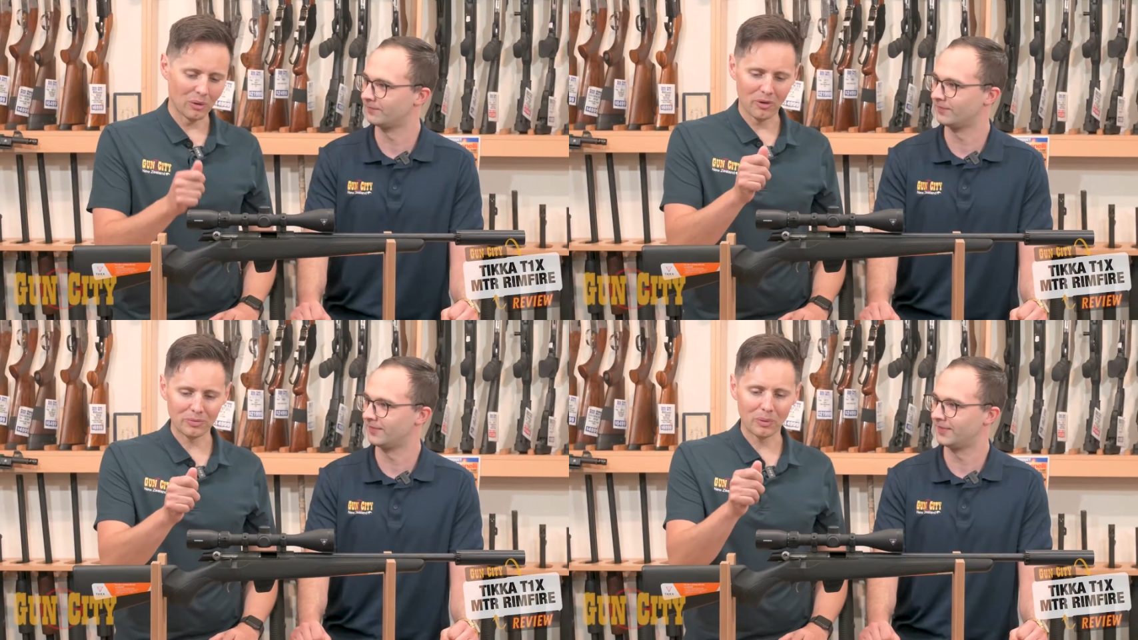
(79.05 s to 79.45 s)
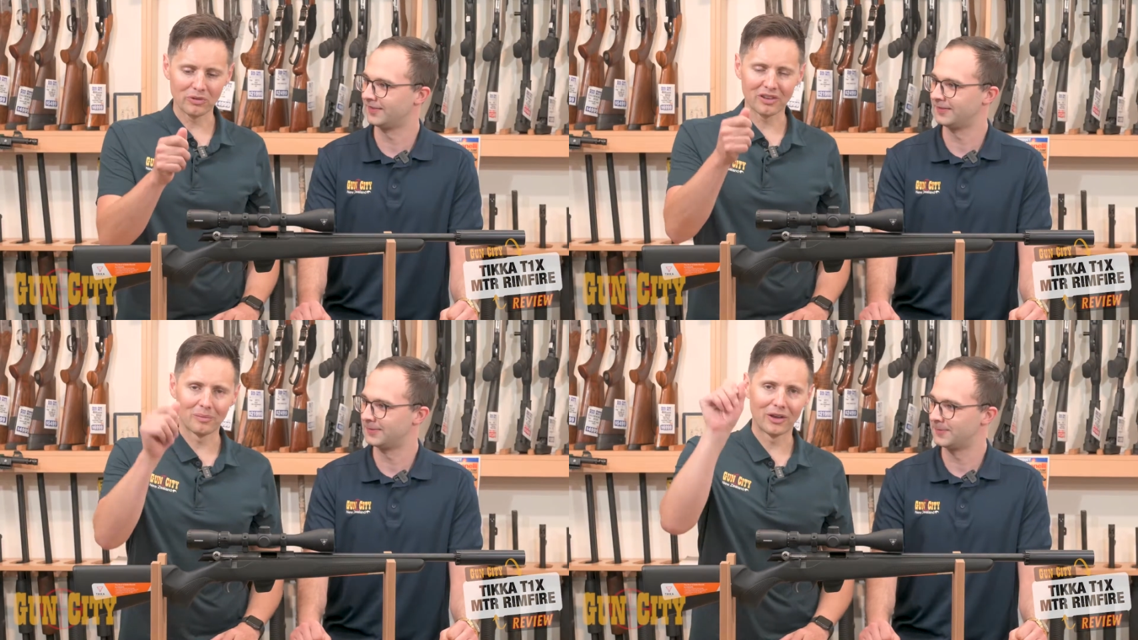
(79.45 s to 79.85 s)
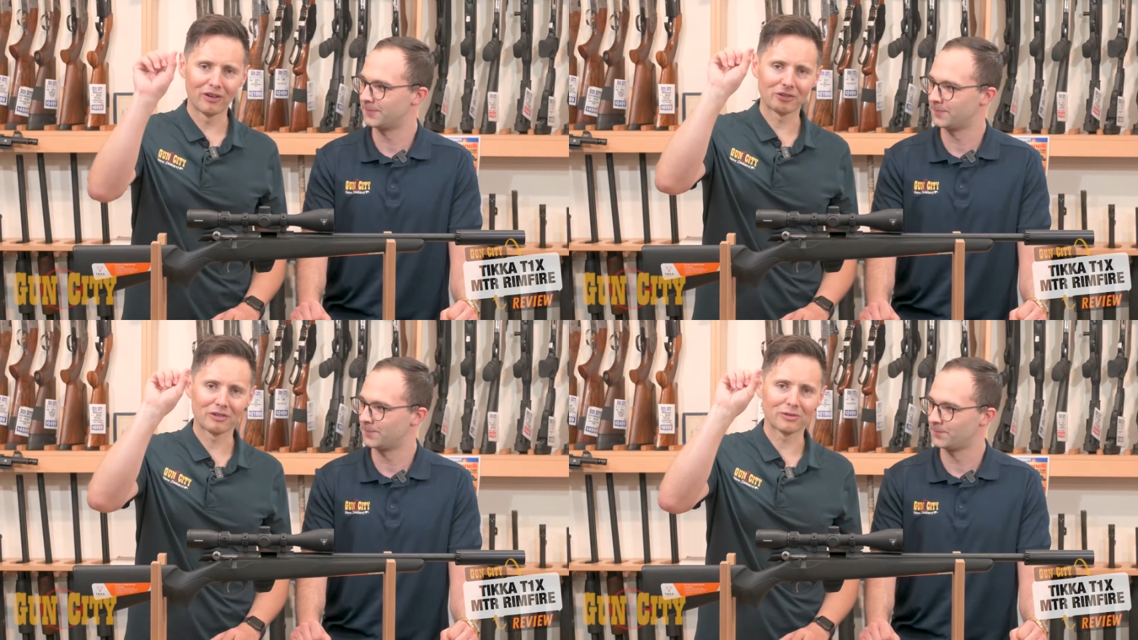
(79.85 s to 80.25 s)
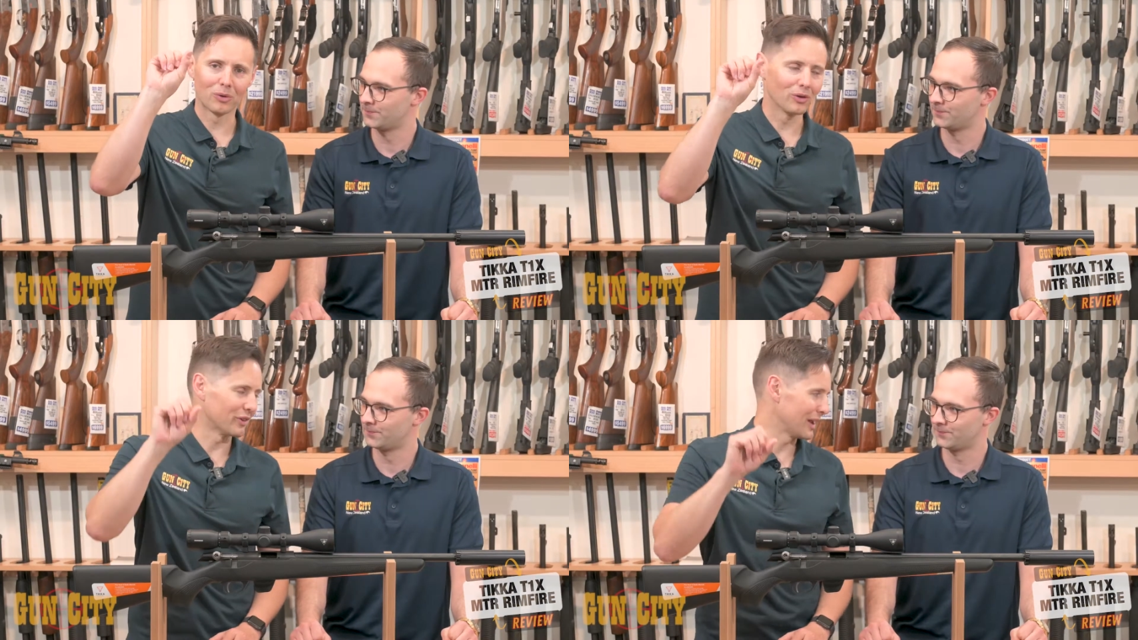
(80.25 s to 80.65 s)
Speaker 1: know, most people's thumbnails are
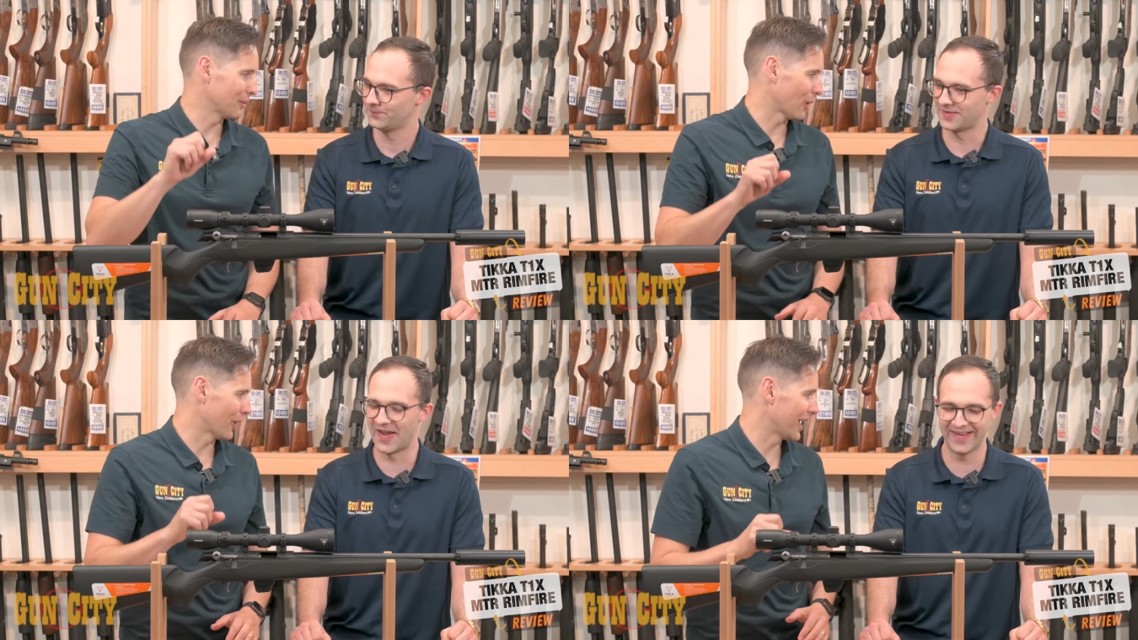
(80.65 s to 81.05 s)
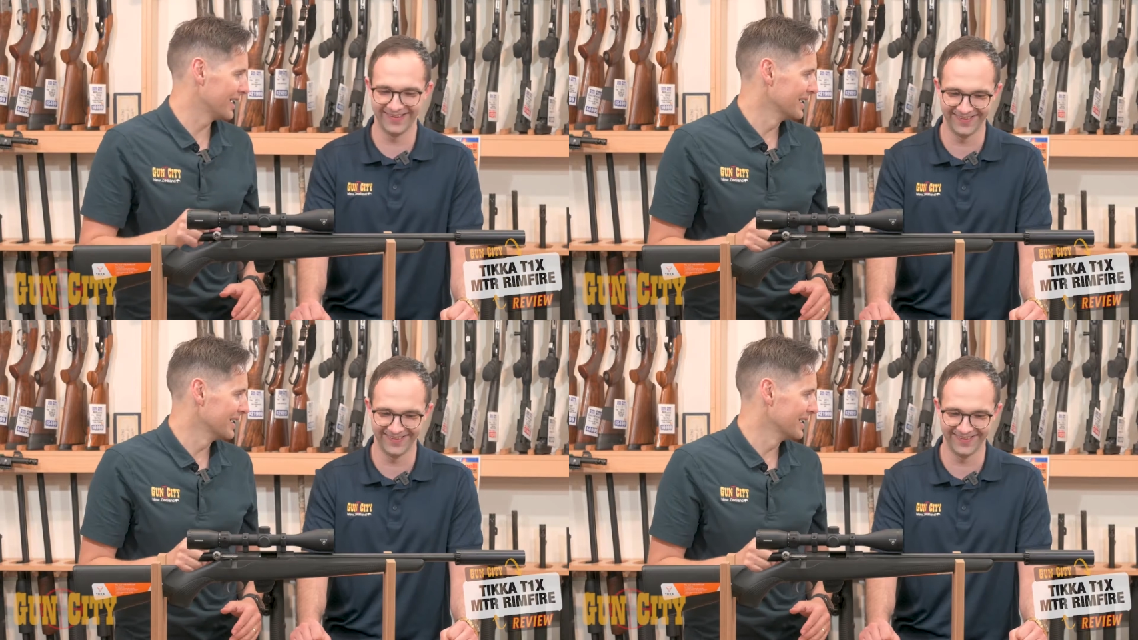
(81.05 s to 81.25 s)
smaller than MOA.